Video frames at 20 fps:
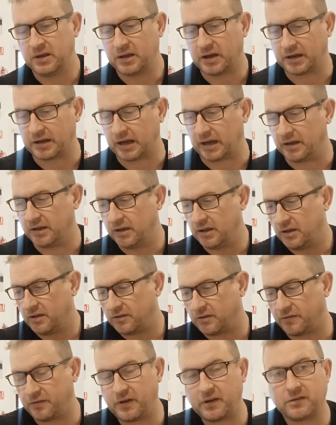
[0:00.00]
Okay,
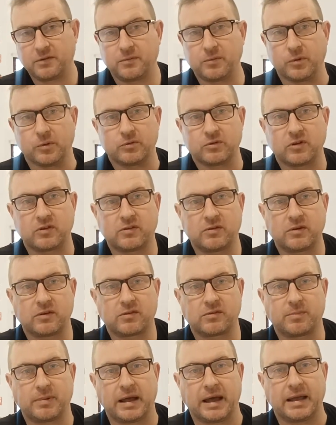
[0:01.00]
so first of all, just to
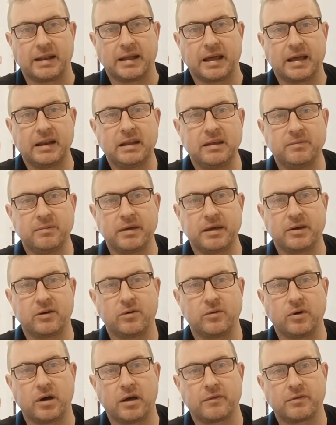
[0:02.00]
explain, any
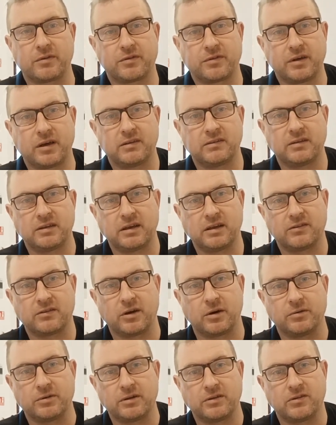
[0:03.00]
vehicle over 30 years
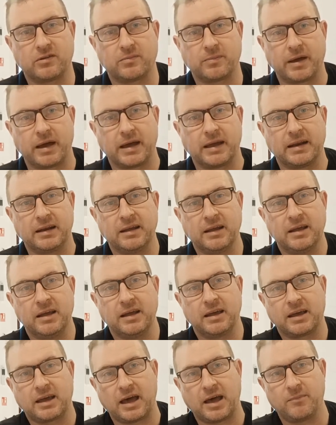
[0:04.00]
old in Spain
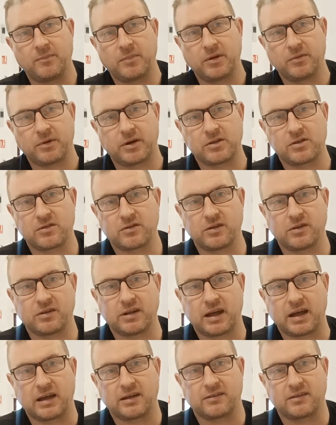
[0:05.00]
can be registered
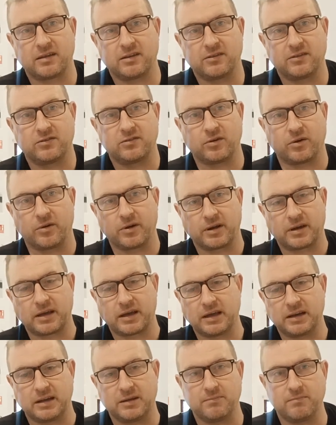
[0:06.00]
as historic,
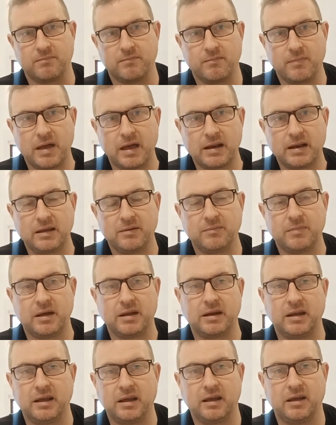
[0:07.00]
and in
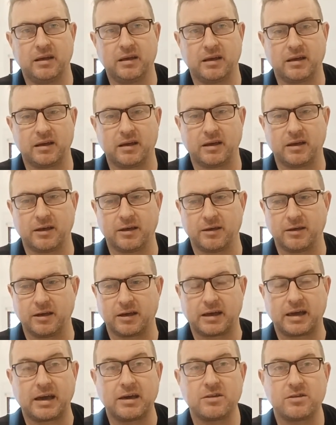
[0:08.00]
many
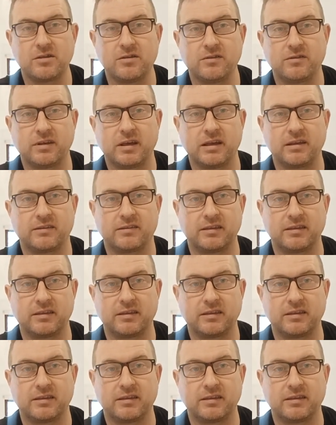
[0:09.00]
occasions it's